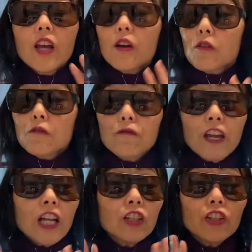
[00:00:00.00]

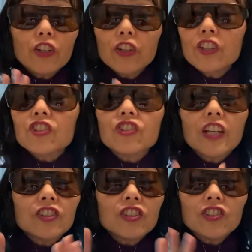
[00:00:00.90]
failure is
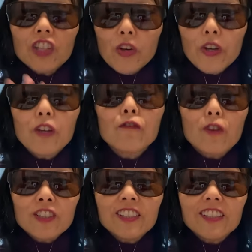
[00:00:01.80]
necessary
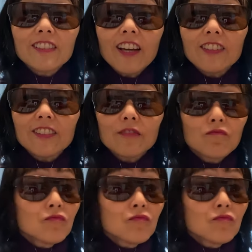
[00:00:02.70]
for success.